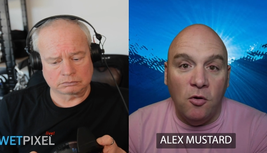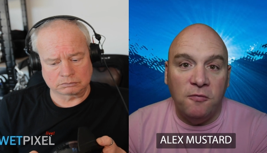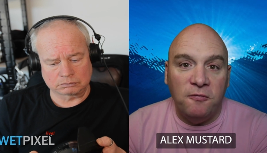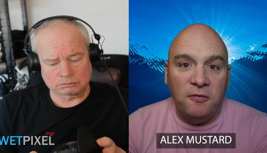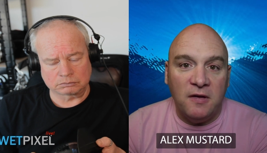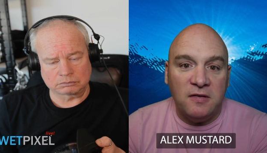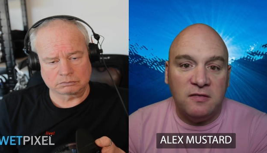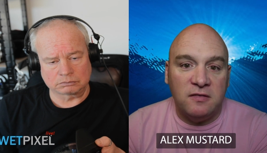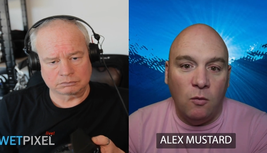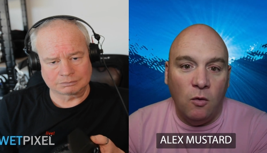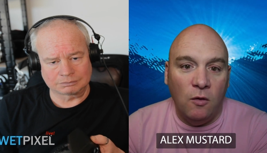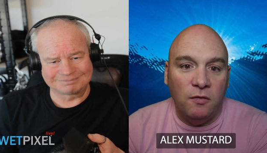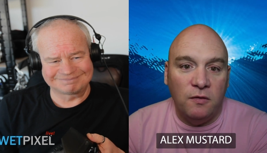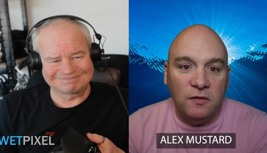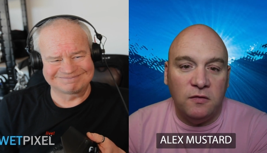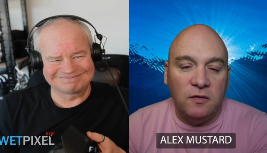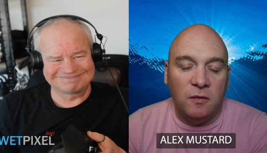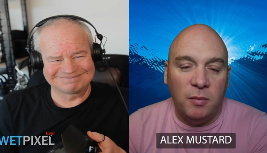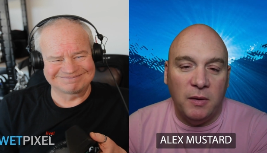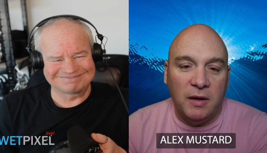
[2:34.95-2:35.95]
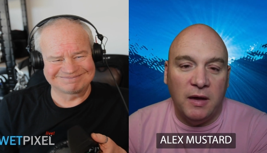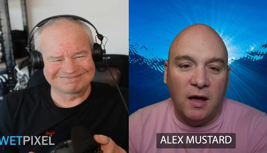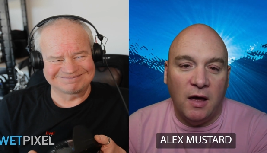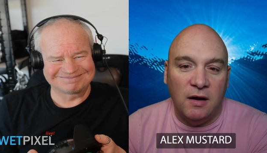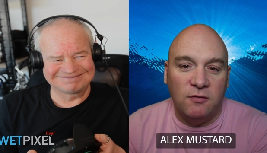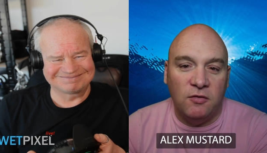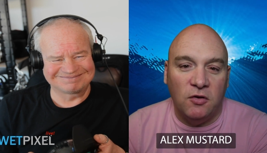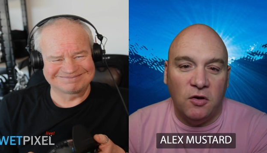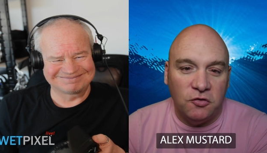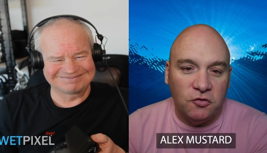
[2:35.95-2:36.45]
Speaker 1: fest. I want this to be kind
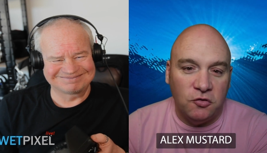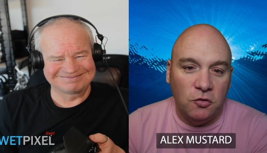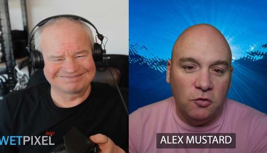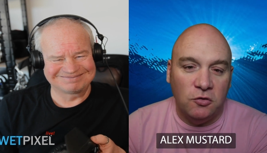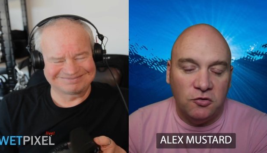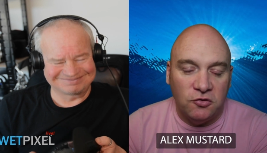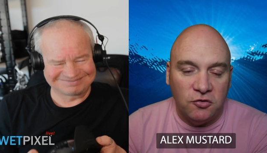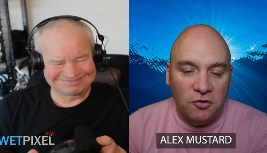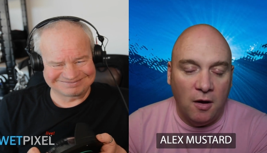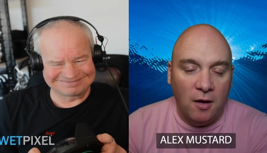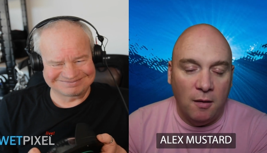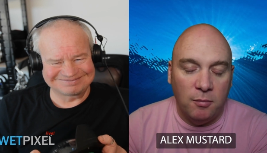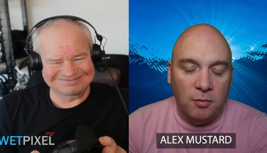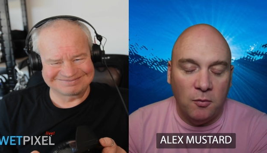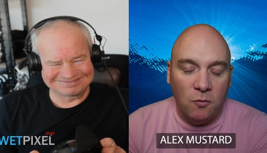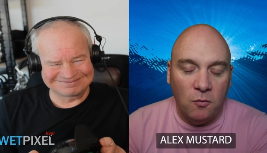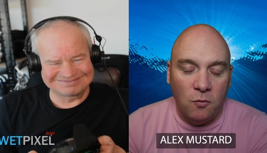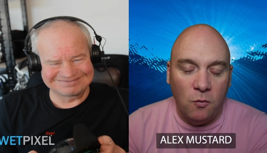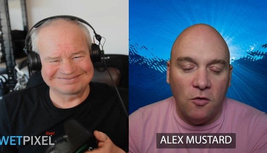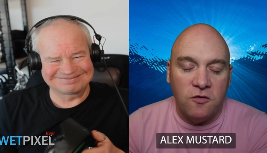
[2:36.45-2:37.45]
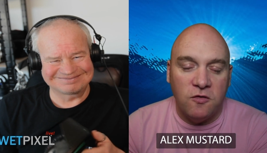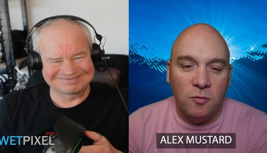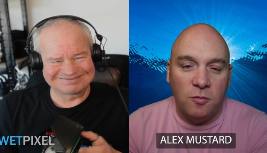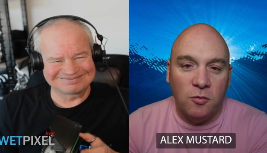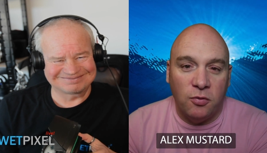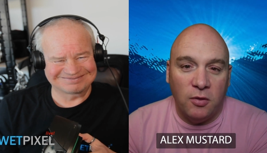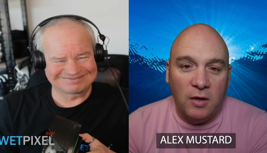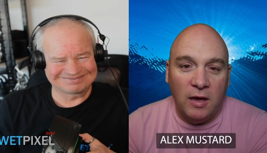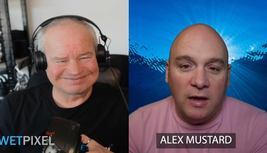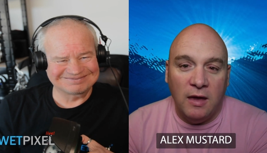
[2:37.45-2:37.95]
of a short, sharp,
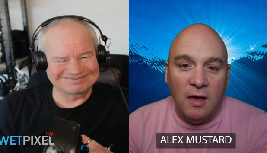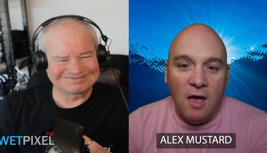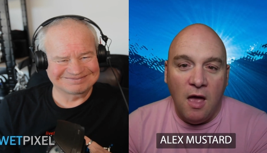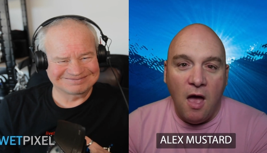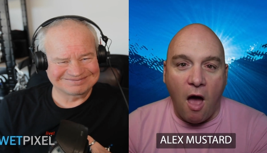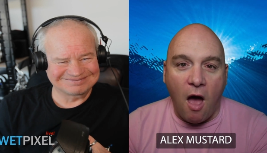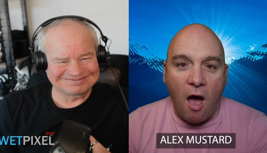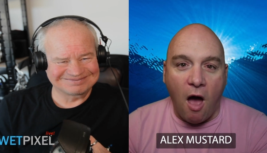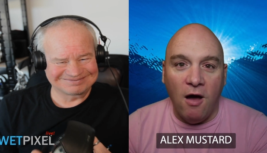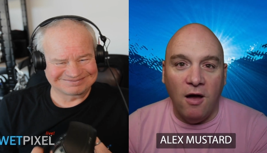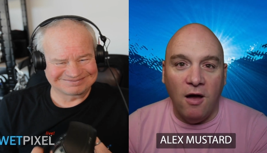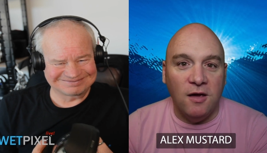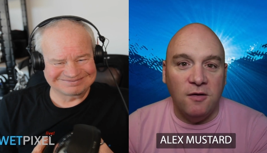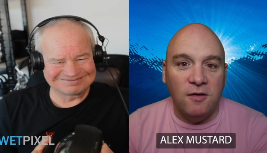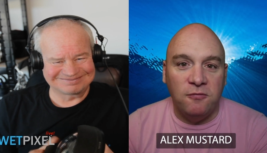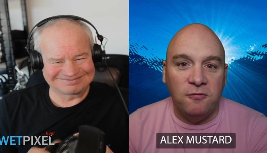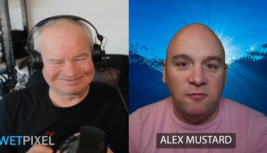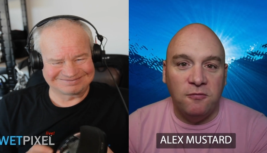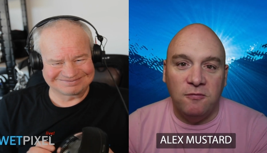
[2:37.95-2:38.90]
watchable thing. I've